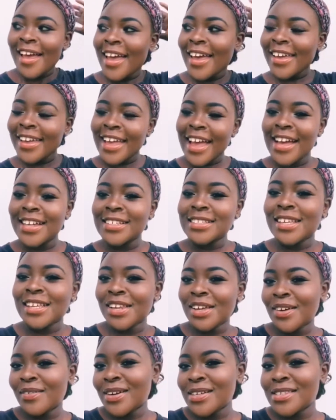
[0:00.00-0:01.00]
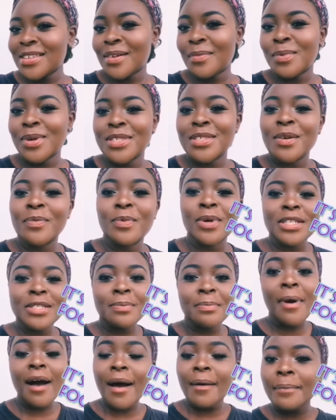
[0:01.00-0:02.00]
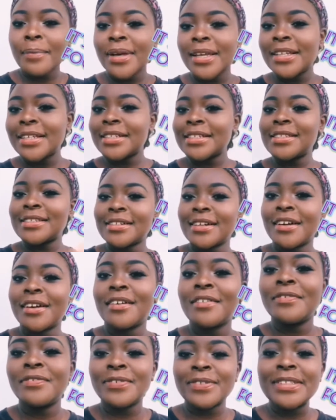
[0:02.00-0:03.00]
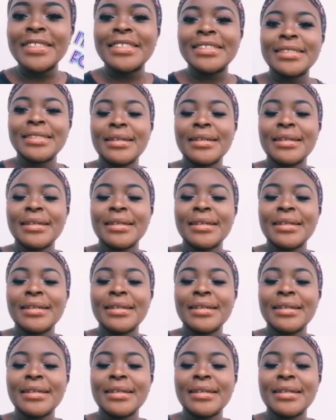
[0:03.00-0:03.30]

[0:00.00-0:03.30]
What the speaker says: Hey guys, hello, what's up, what's up, what's poppin'? It's a real party.